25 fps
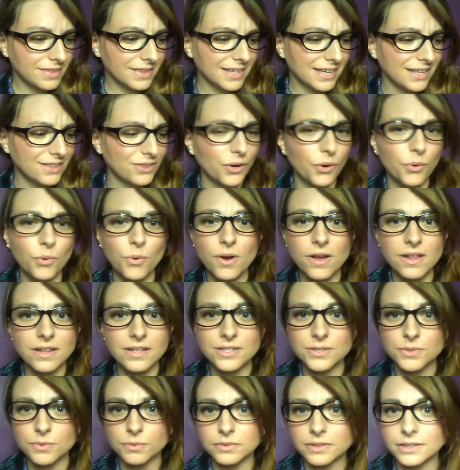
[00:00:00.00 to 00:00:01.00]
And the oil
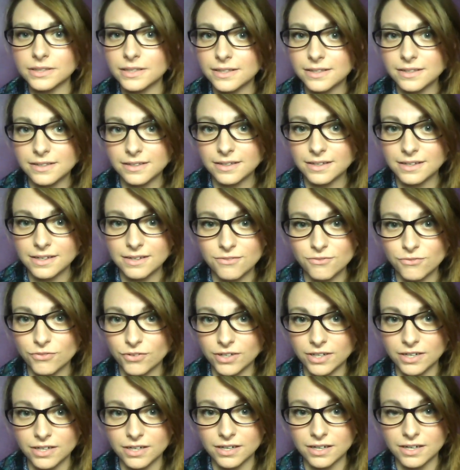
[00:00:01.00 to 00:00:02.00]
is really good for
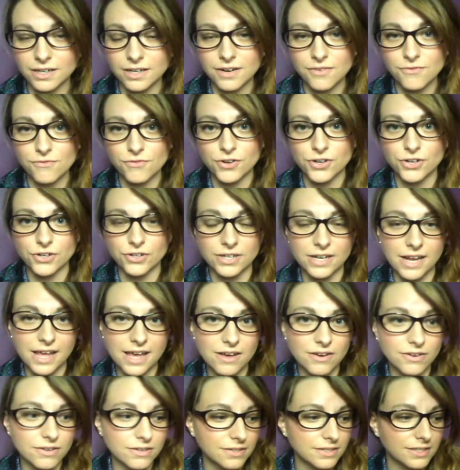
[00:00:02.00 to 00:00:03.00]
your
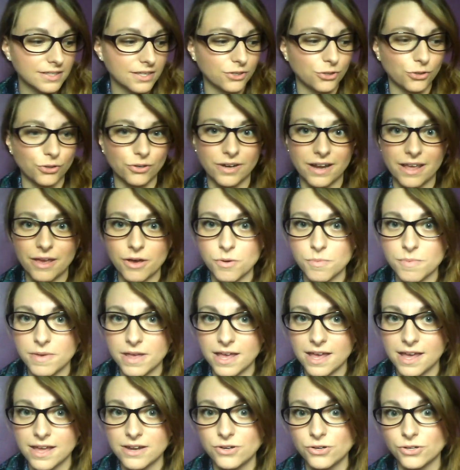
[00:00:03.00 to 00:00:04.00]
nails and your nail
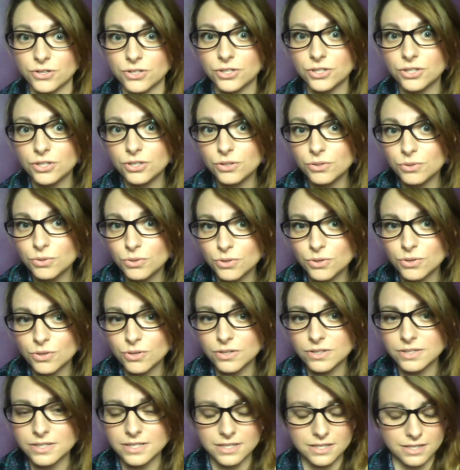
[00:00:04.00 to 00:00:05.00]
bed, your
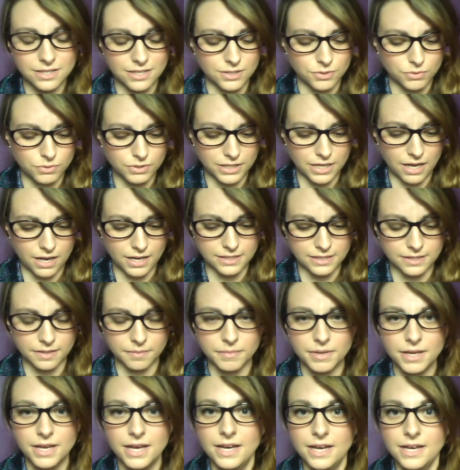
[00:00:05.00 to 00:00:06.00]
cuticles. It's really
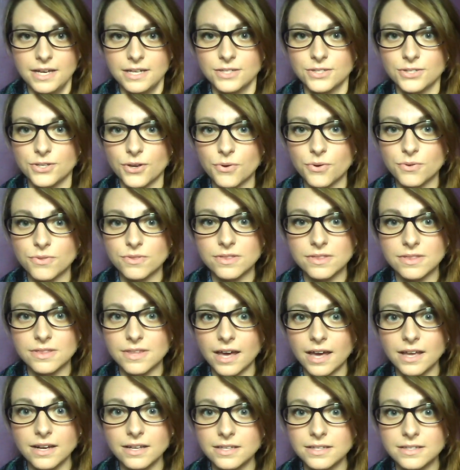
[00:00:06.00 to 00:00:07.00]
awesome. So
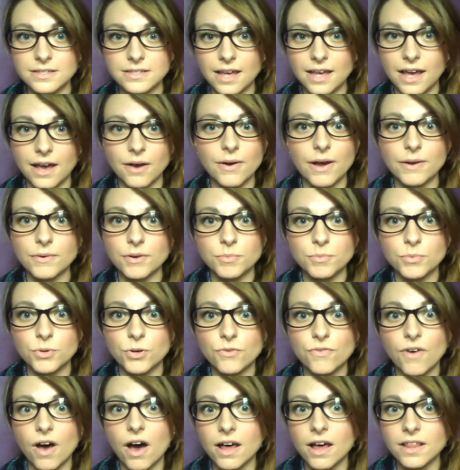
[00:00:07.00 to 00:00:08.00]
that is how I
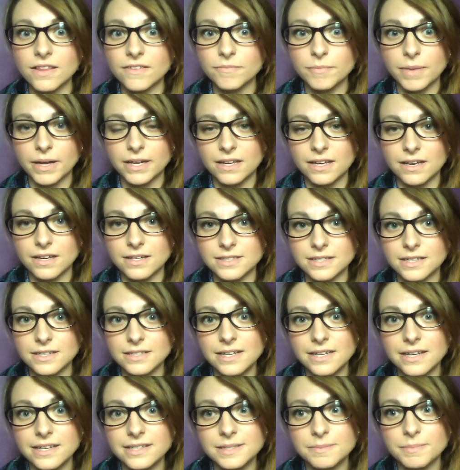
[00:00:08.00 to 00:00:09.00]
remove all of my nails, and it
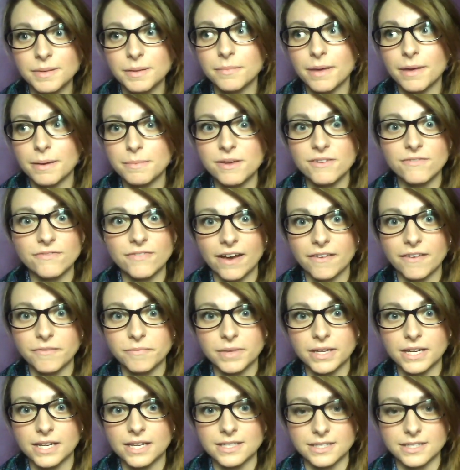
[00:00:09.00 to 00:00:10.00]
takes me maybe 5
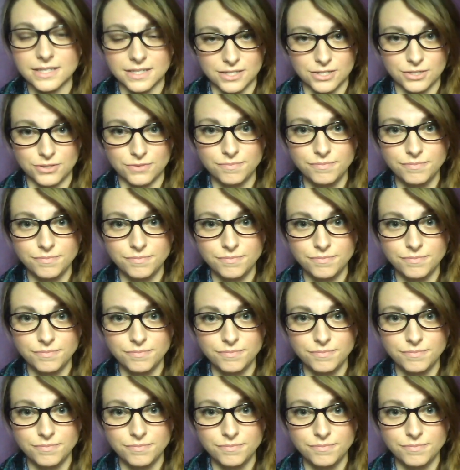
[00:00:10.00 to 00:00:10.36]
minutes